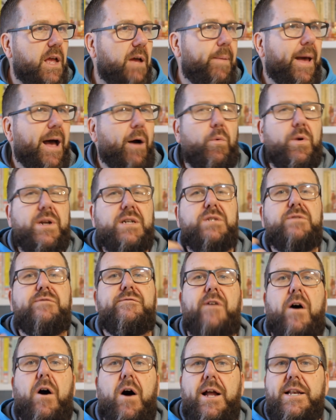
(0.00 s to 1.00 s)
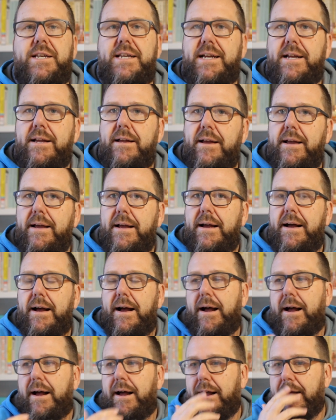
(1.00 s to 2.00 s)
about what he's finding
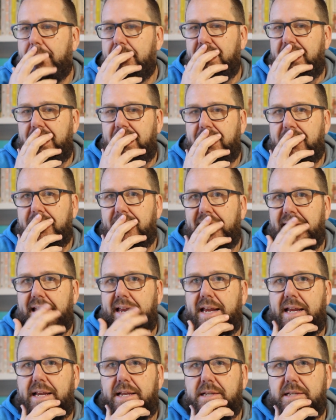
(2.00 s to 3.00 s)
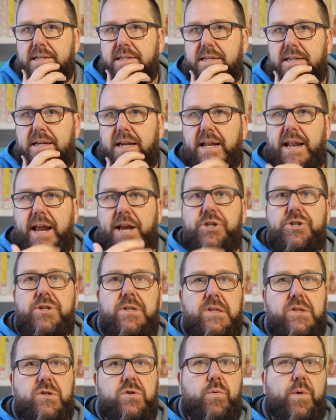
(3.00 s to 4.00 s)
in his
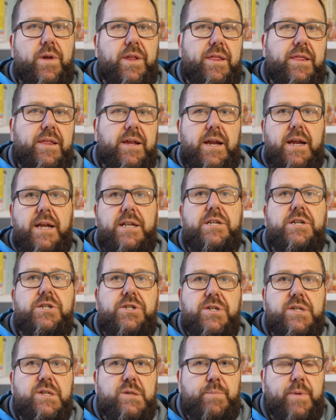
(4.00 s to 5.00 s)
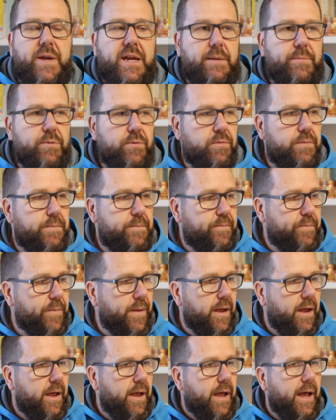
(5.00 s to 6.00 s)
connections with the Indigenous people.
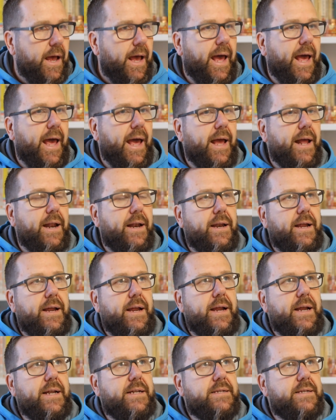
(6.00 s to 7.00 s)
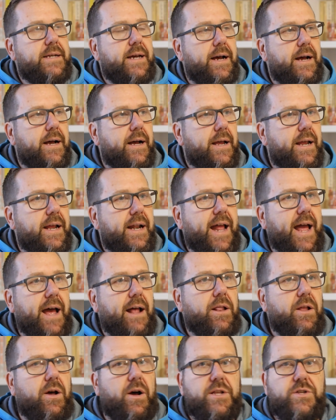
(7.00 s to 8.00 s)
And it
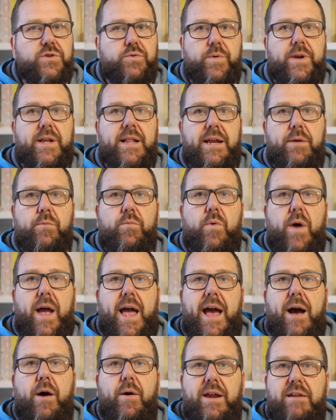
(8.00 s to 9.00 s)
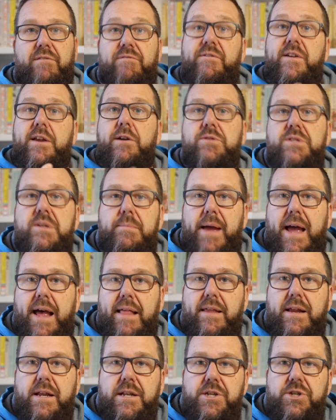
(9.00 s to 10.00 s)
outlines really how he feels
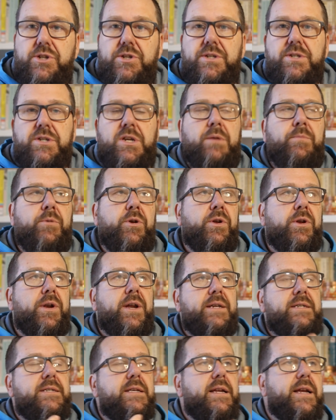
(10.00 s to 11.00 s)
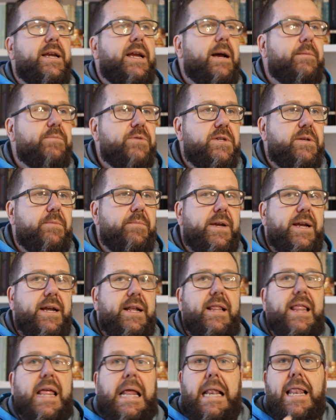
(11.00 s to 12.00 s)
about the Indigenous communities that he comes to
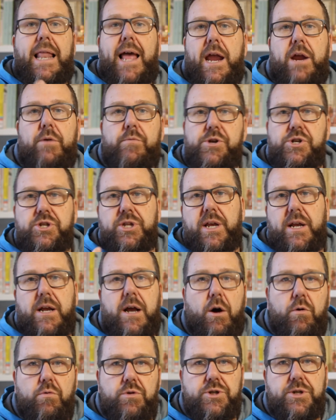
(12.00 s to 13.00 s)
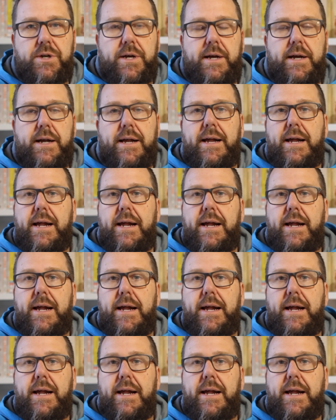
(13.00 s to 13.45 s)
meet, their language, their culture.